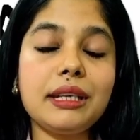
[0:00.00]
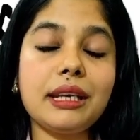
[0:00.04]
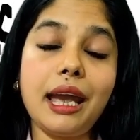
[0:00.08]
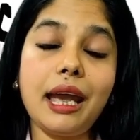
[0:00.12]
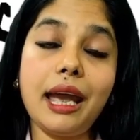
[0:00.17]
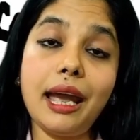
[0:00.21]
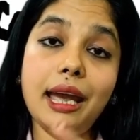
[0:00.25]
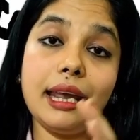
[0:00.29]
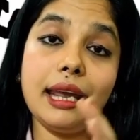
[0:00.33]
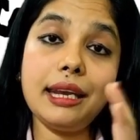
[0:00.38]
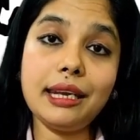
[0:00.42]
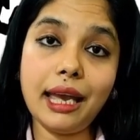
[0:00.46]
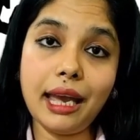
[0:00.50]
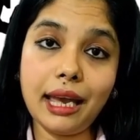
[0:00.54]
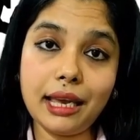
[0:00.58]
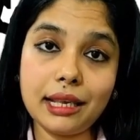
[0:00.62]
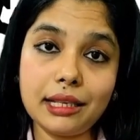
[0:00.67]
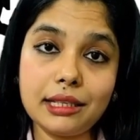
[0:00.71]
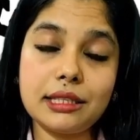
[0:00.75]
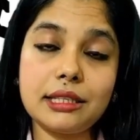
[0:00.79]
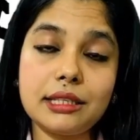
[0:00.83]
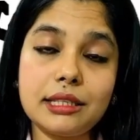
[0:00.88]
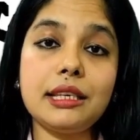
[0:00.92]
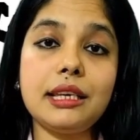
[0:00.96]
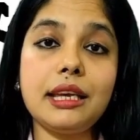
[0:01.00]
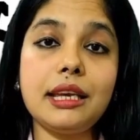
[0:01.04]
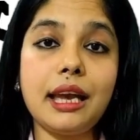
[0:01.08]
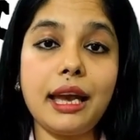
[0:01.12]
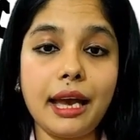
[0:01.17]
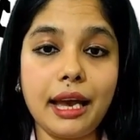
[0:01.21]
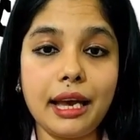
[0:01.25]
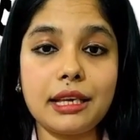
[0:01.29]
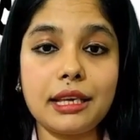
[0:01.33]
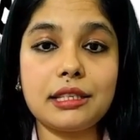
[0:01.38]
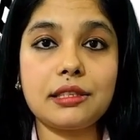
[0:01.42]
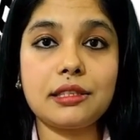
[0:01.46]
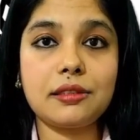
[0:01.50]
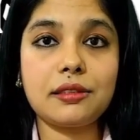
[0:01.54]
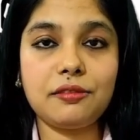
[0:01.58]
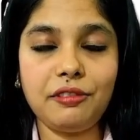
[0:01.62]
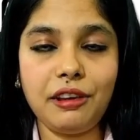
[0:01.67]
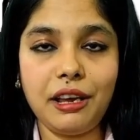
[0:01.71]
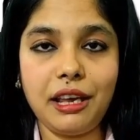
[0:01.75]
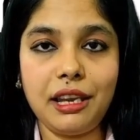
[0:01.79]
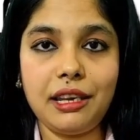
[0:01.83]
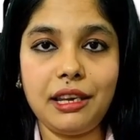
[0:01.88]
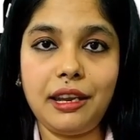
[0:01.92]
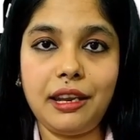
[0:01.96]
and LG as
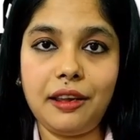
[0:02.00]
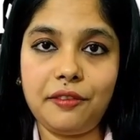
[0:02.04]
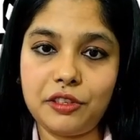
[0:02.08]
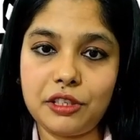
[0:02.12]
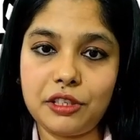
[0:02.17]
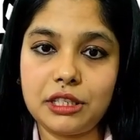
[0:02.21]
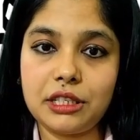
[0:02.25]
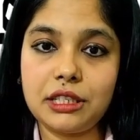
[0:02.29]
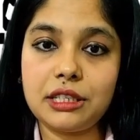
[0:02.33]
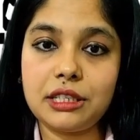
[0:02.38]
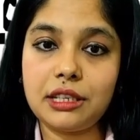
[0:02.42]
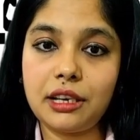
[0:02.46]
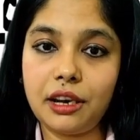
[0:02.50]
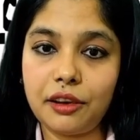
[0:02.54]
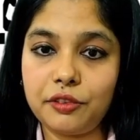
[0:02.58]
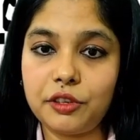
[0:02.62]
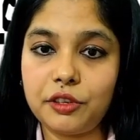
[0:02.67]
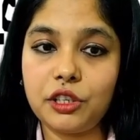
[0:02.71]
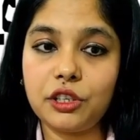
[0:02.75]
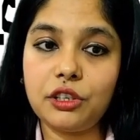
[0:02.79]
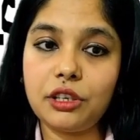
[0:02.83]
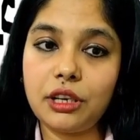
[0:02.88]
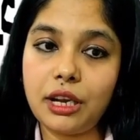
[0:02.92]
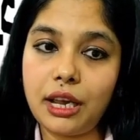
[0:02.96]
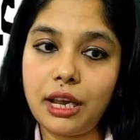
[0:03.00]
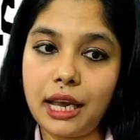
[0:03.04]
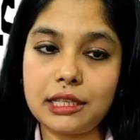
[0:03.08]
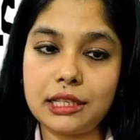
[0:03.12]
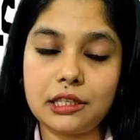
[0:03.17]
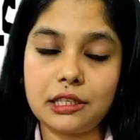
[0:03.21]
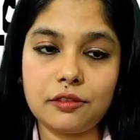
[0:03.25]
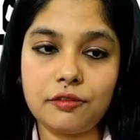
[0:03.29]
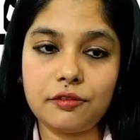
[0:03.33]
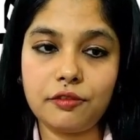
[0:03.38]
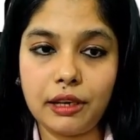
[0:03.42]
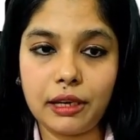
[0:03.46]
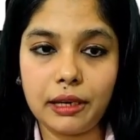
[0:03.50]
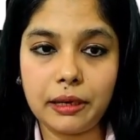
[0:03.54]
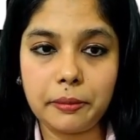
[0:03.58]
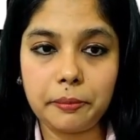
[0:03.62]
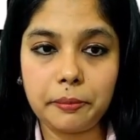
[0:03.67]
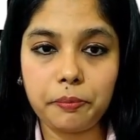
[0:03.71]
well, Lieutenant Governor as well.